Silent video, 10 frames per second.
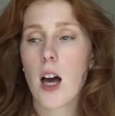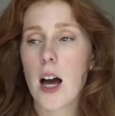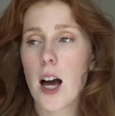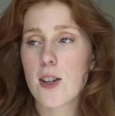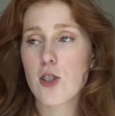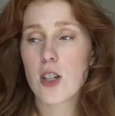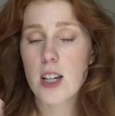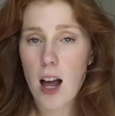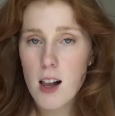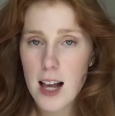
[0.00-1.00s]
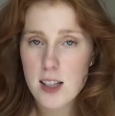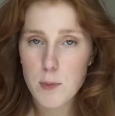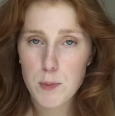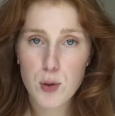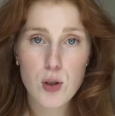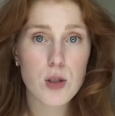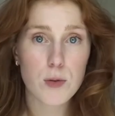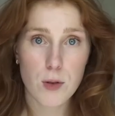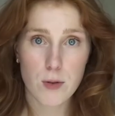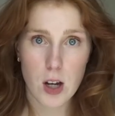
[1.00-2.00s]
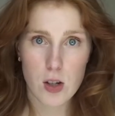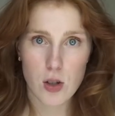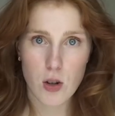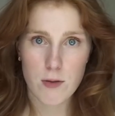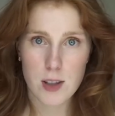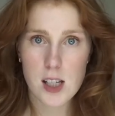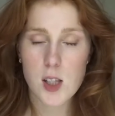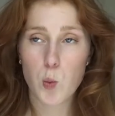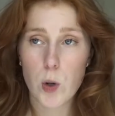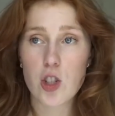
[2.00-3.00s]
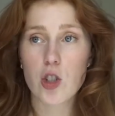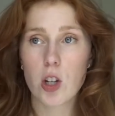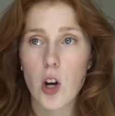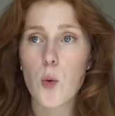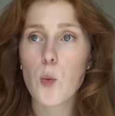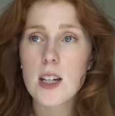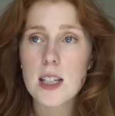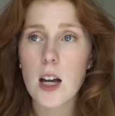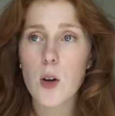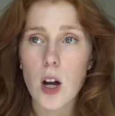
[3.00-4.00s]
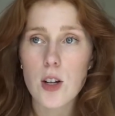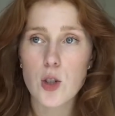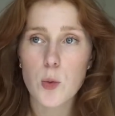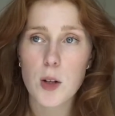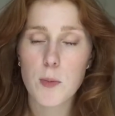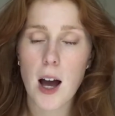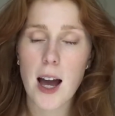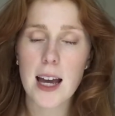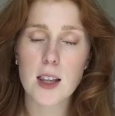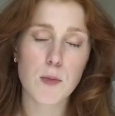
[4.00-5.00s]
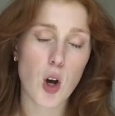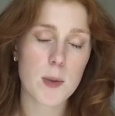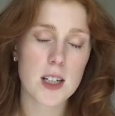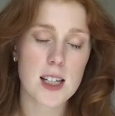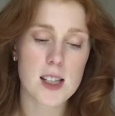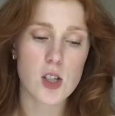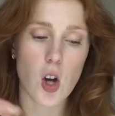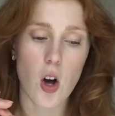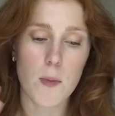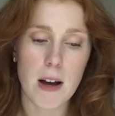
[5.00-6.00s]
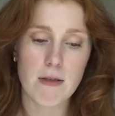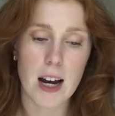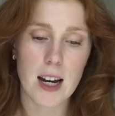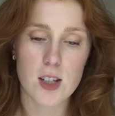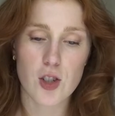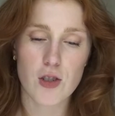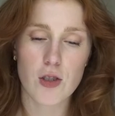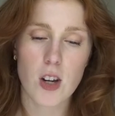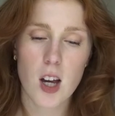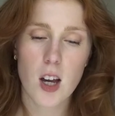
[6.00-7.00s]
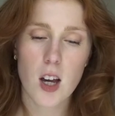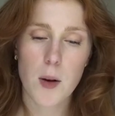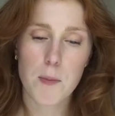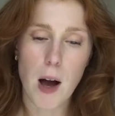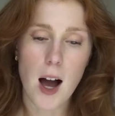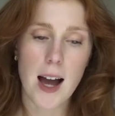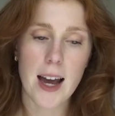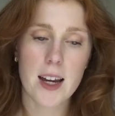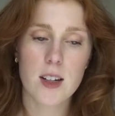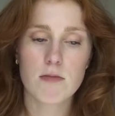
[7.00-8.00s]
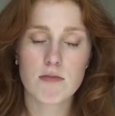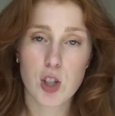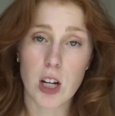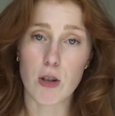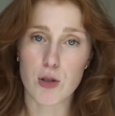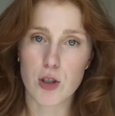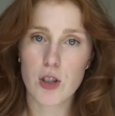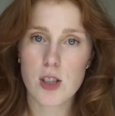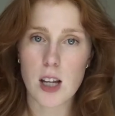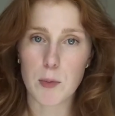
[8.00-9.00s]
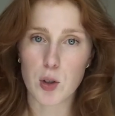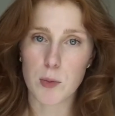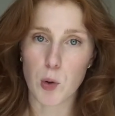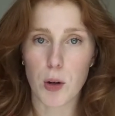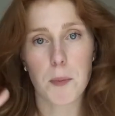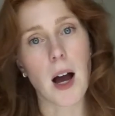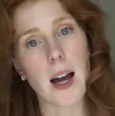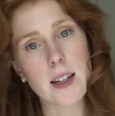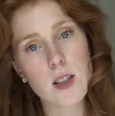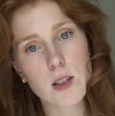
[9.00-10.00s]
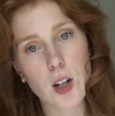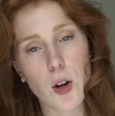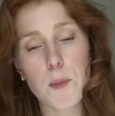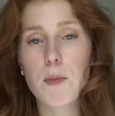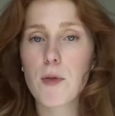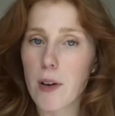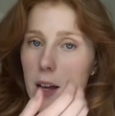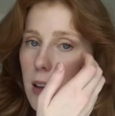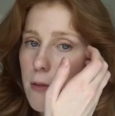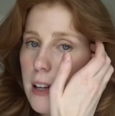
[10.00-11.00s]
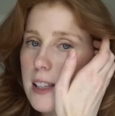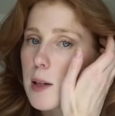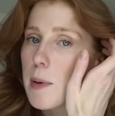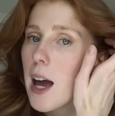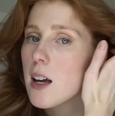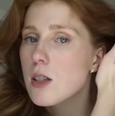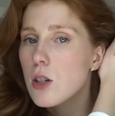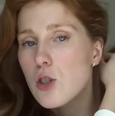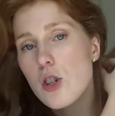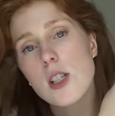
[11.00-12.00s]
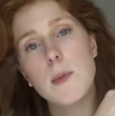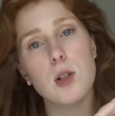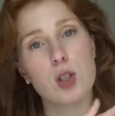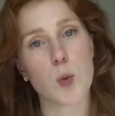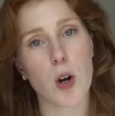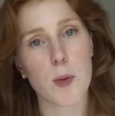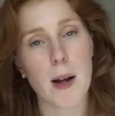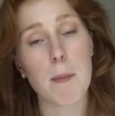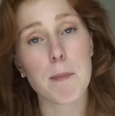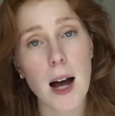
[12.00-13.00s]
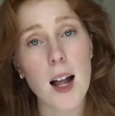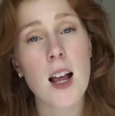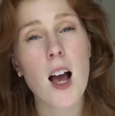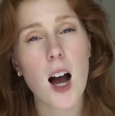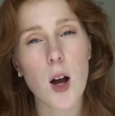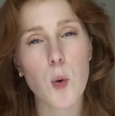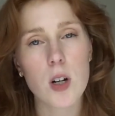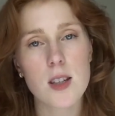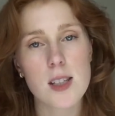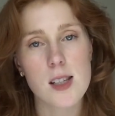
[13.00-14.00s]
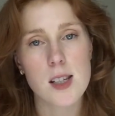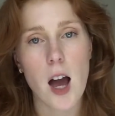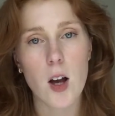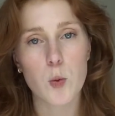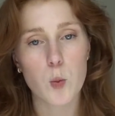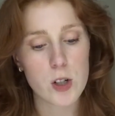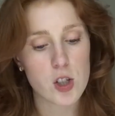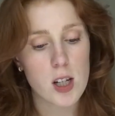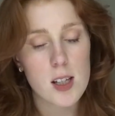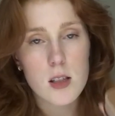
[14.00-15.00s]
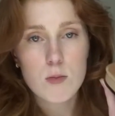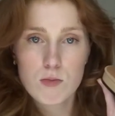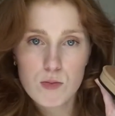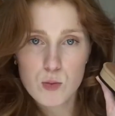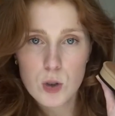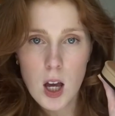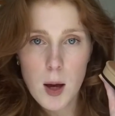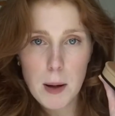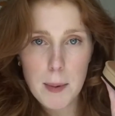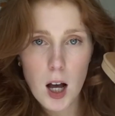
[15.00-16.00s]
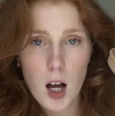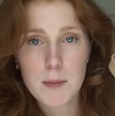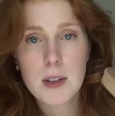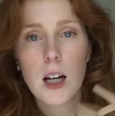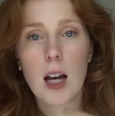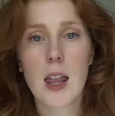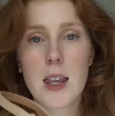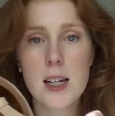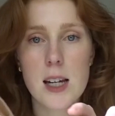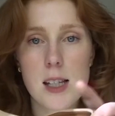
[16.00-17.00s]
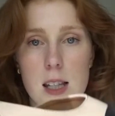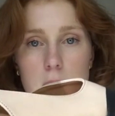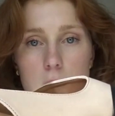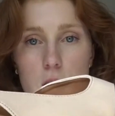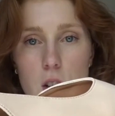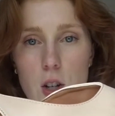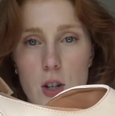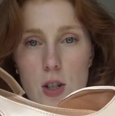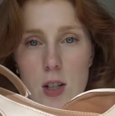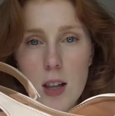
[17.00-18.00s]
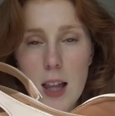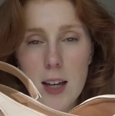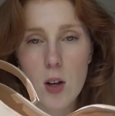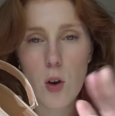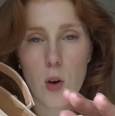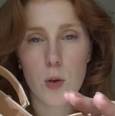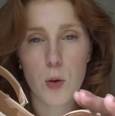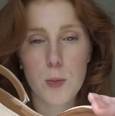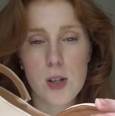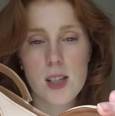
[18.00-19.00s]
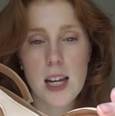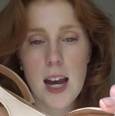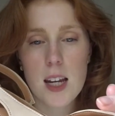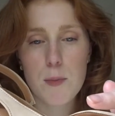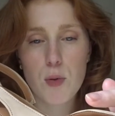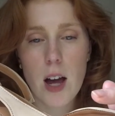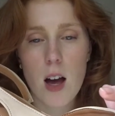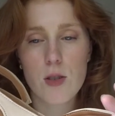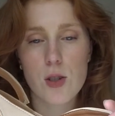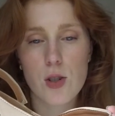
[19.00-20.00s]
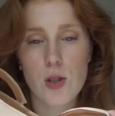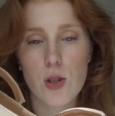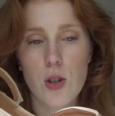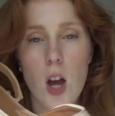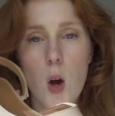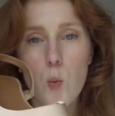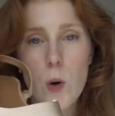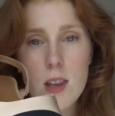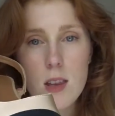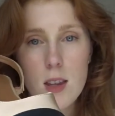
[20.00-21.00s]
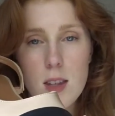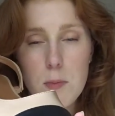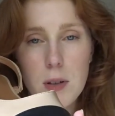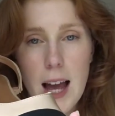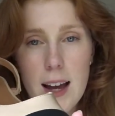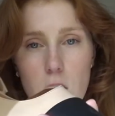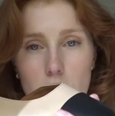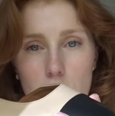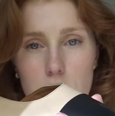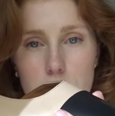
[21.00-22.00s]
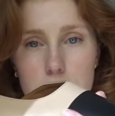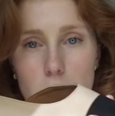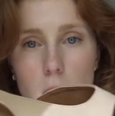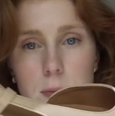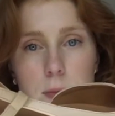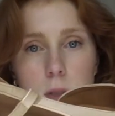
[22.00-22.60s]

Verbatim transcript: Uh, Chanel has a beautiful version of this, which, you know, one day I do want to buy. At the moment, it's not on my radar to buy Chanel shoes. I'm looking more at buying, you know, fa fancier bags. So shoes I'm not too worried about, but I wanted this style, which is, um, it is the nude, like almost tanny brown shoe with the black on the front.